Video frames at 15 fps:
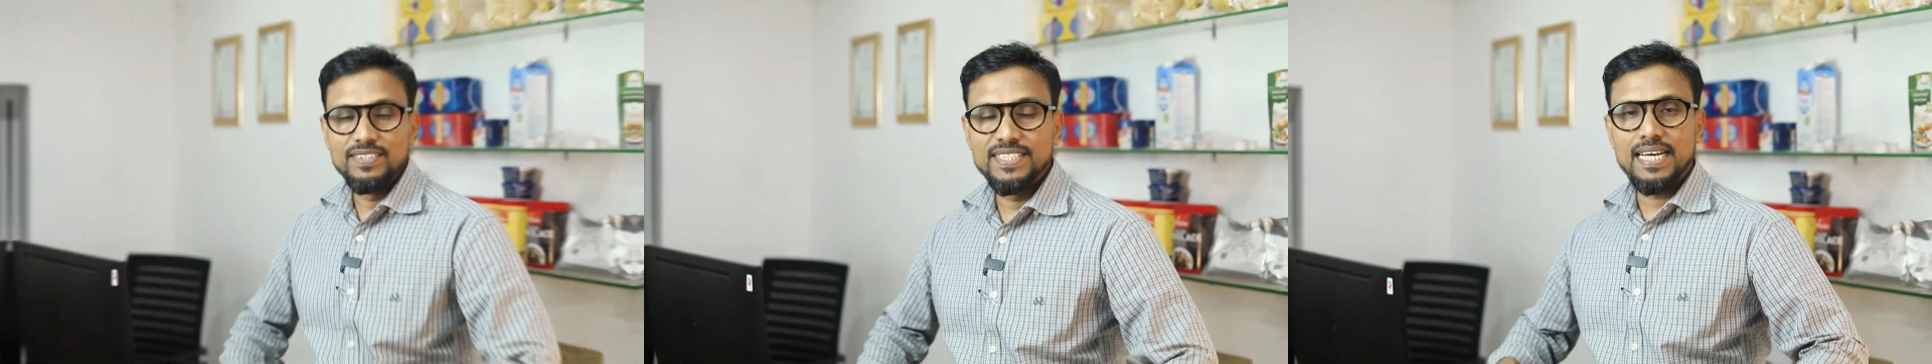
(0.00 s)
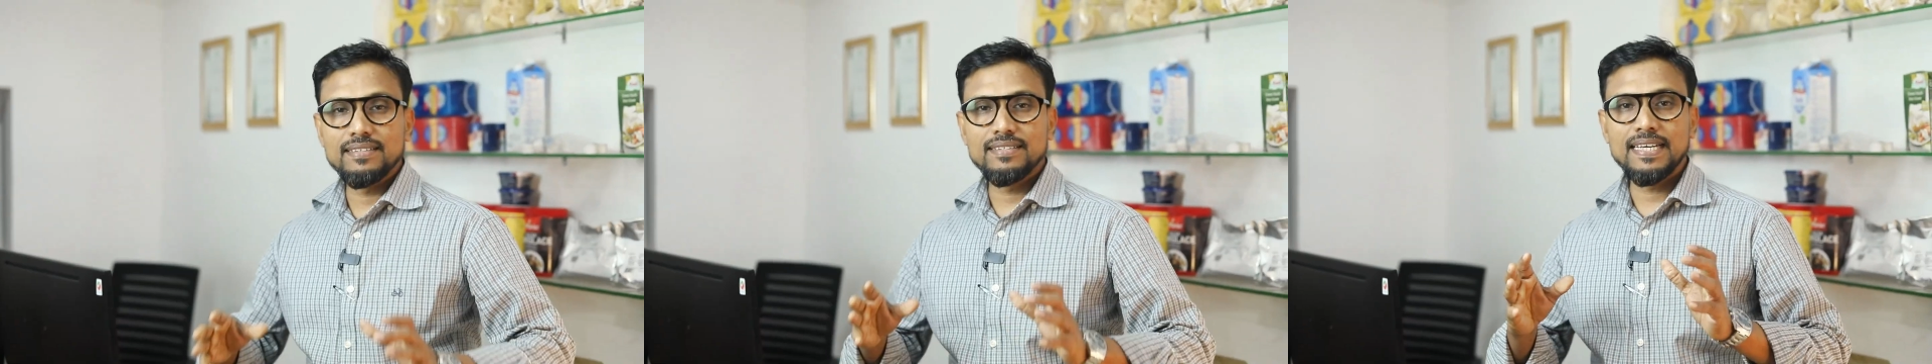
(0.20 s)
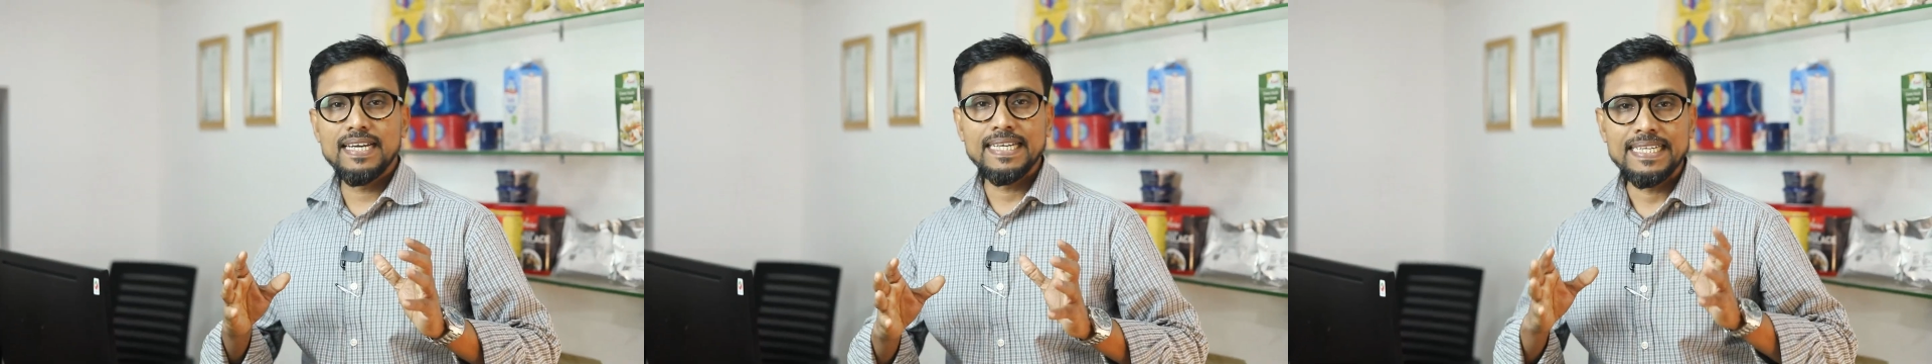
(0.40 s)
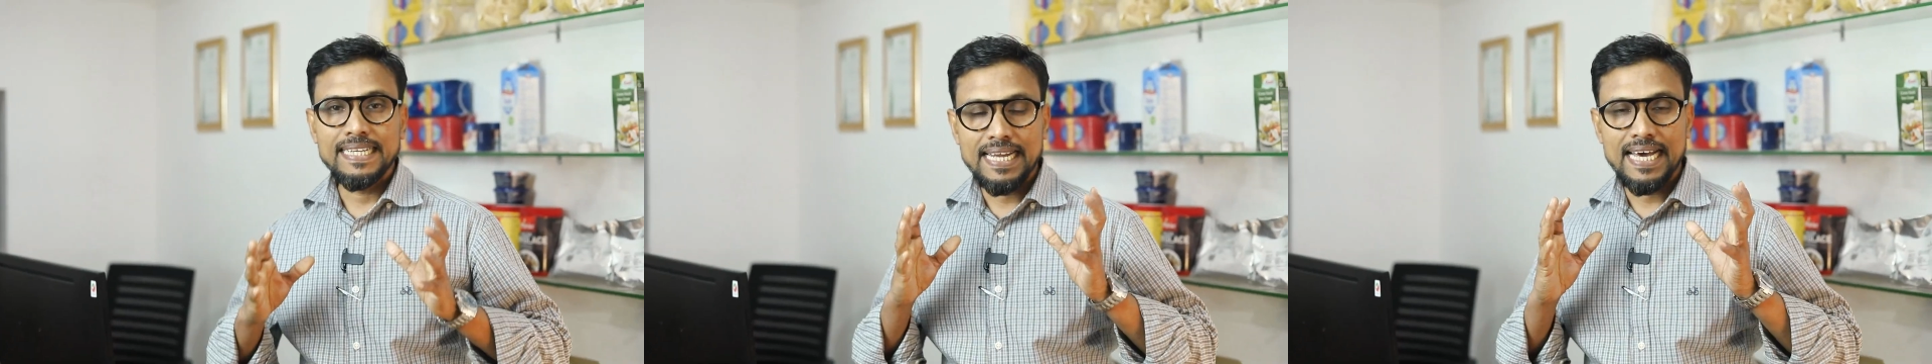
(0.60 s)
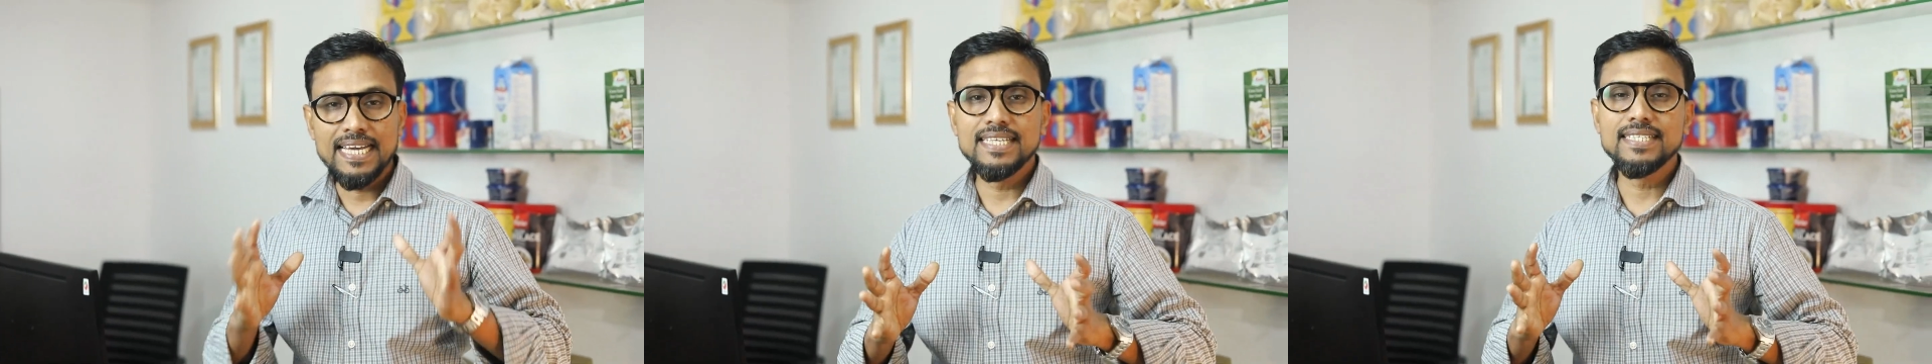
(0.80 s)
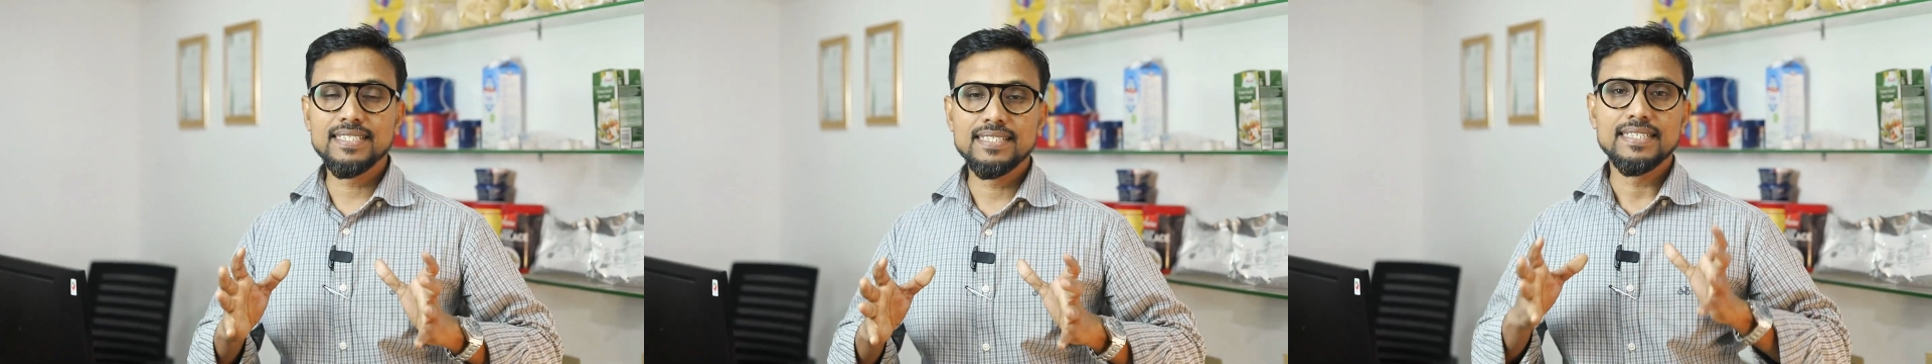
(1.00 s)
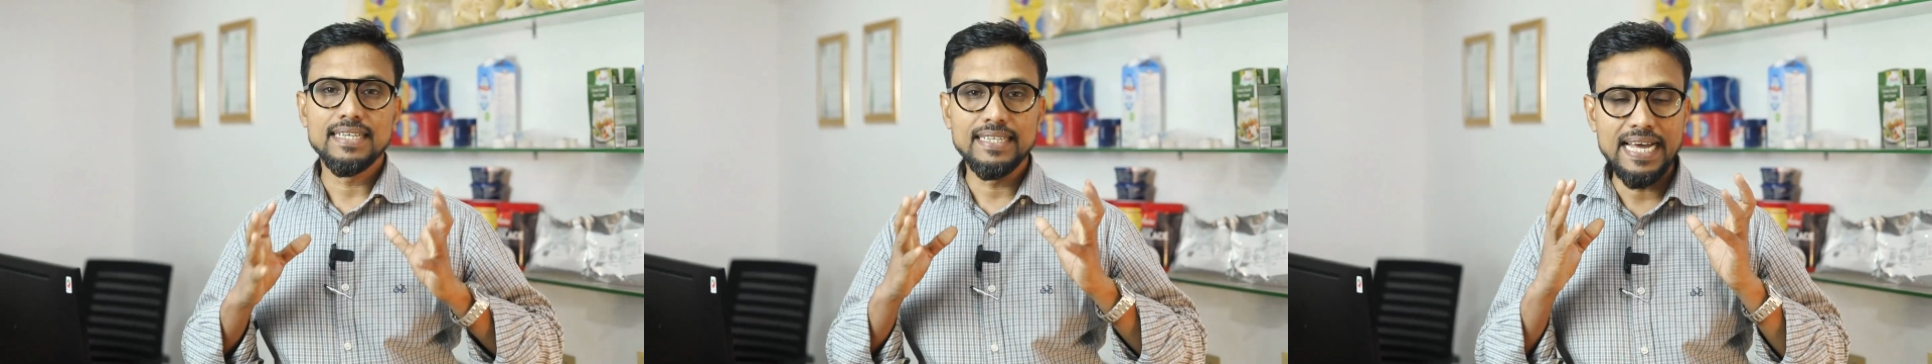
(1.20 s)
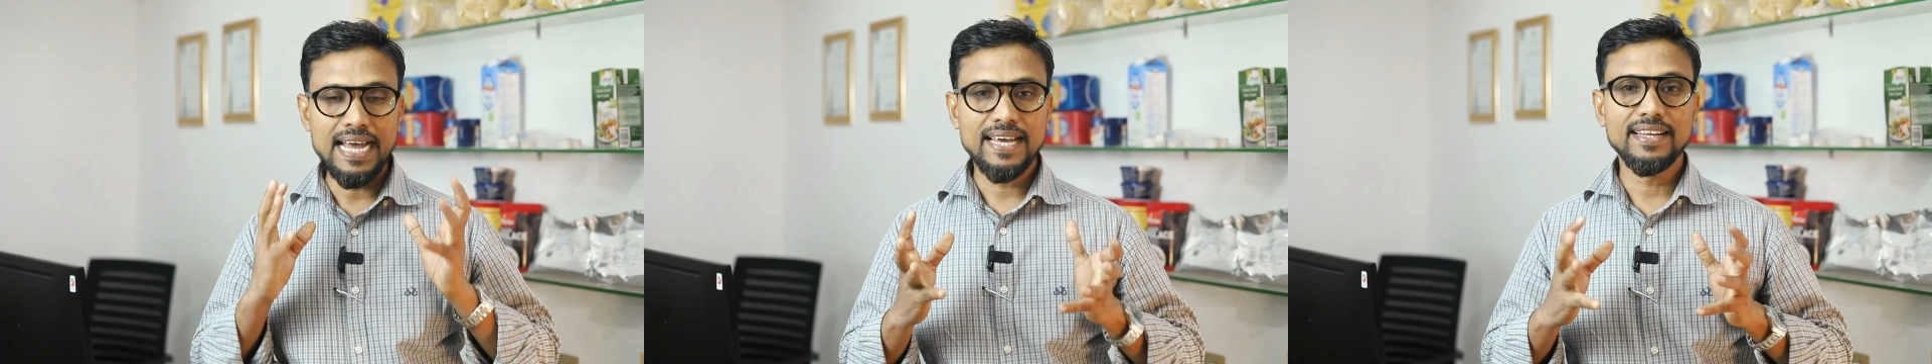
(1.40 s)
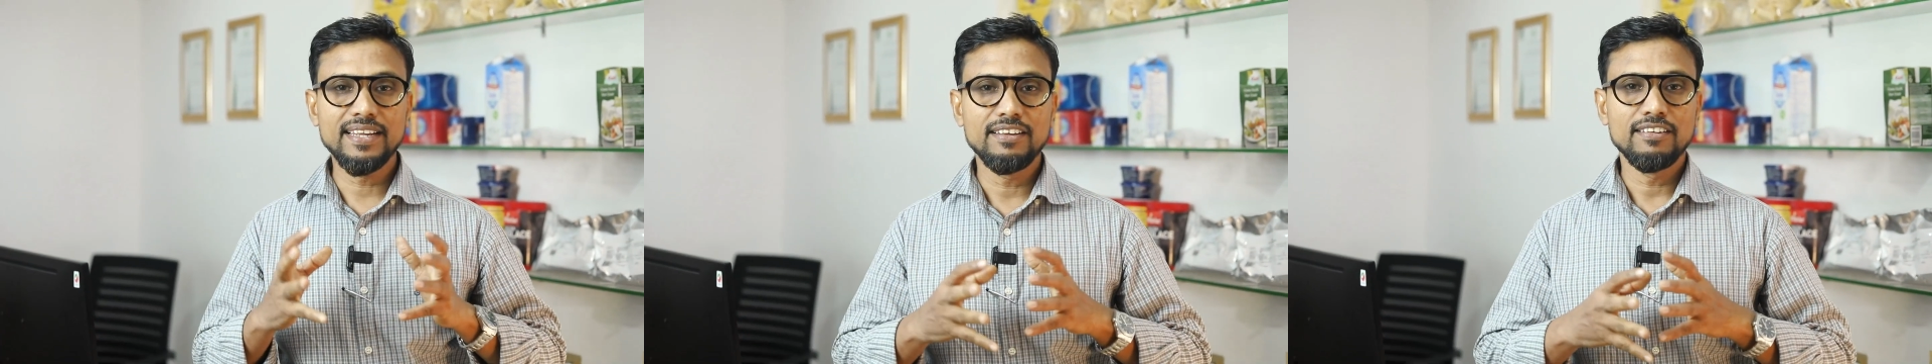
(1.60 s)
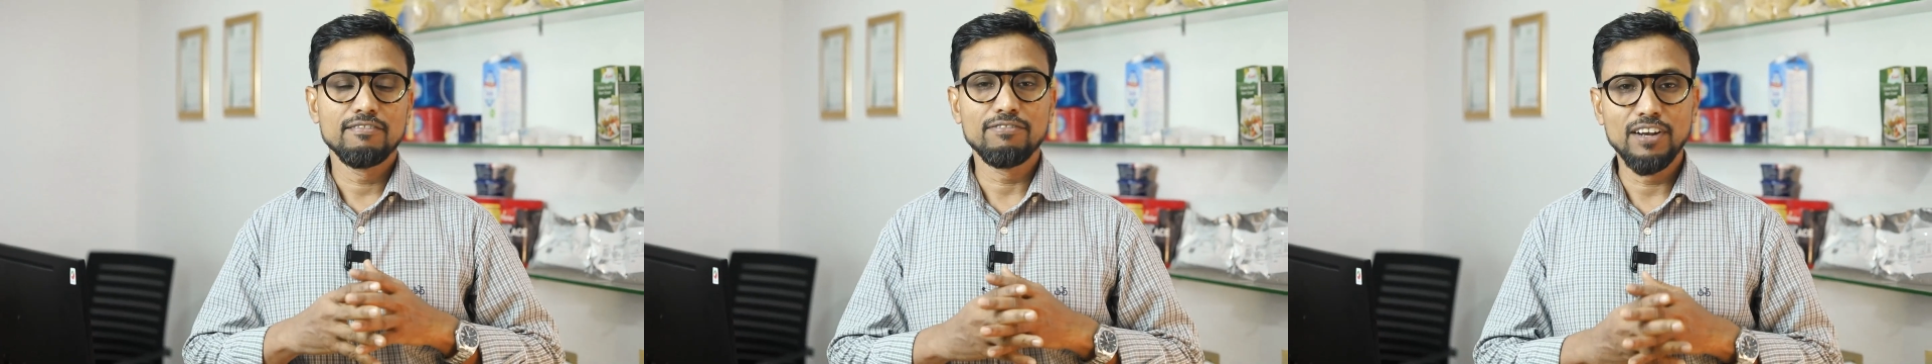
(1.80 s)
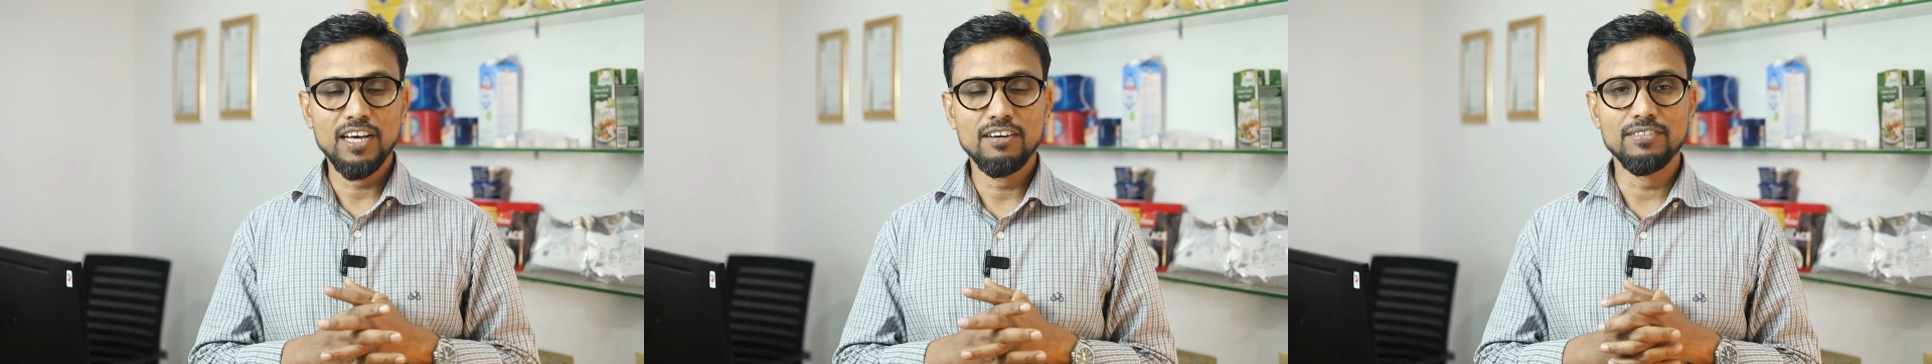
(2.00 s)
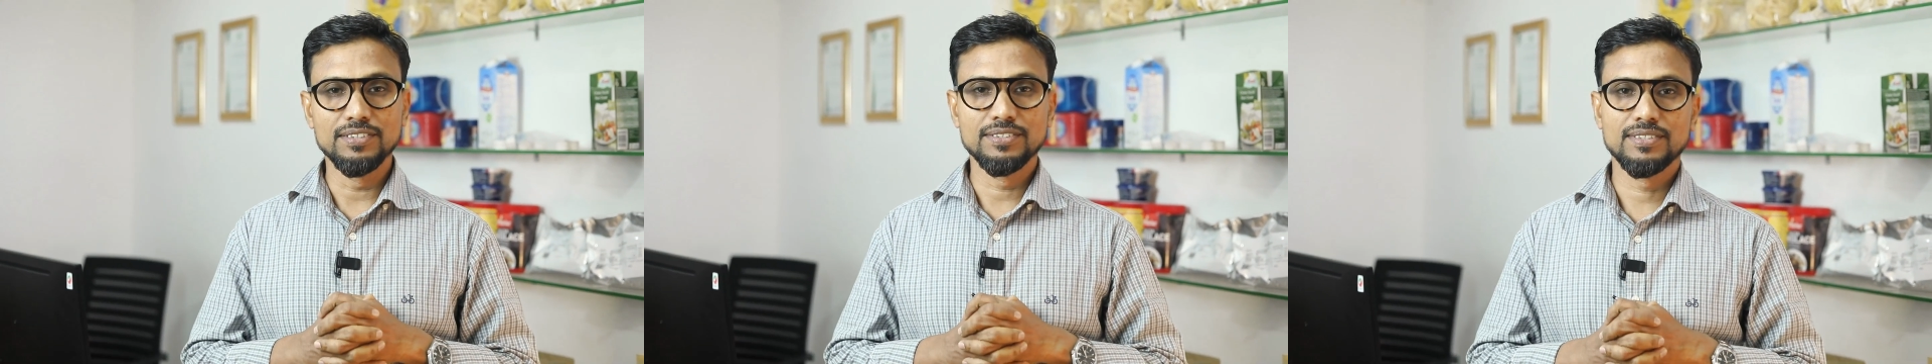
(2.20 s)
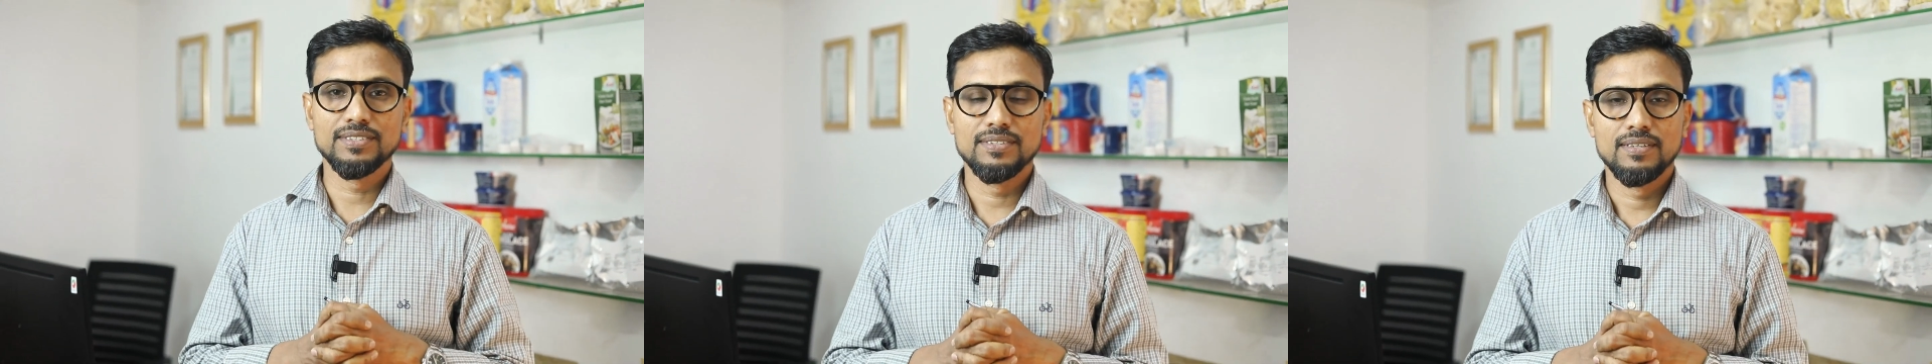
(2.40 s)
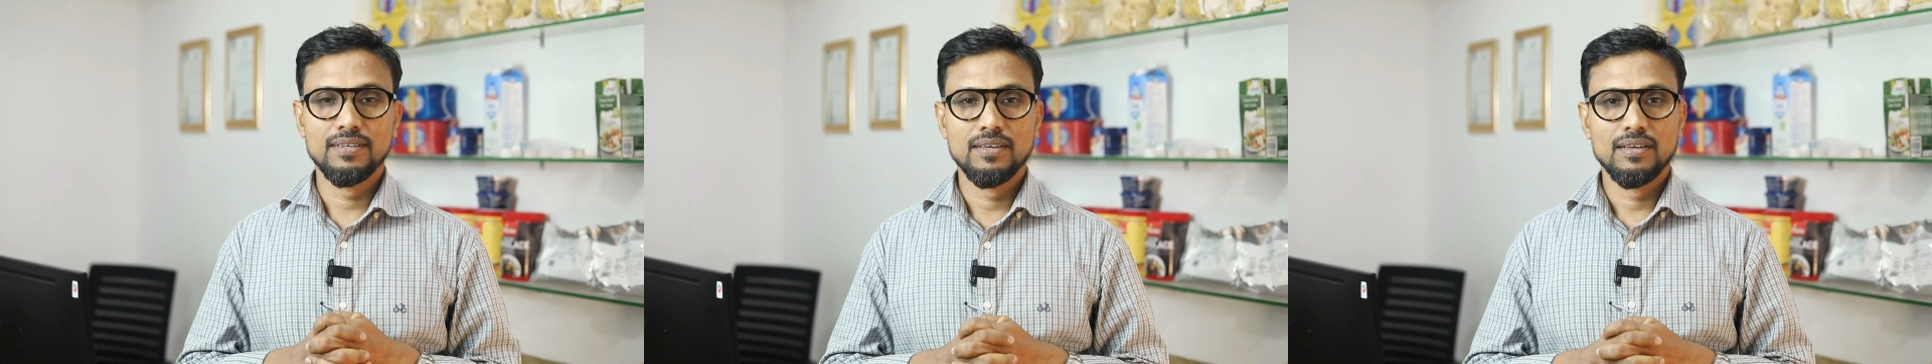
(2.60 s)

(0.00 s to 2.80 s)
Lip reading: which has a nice dairy flavors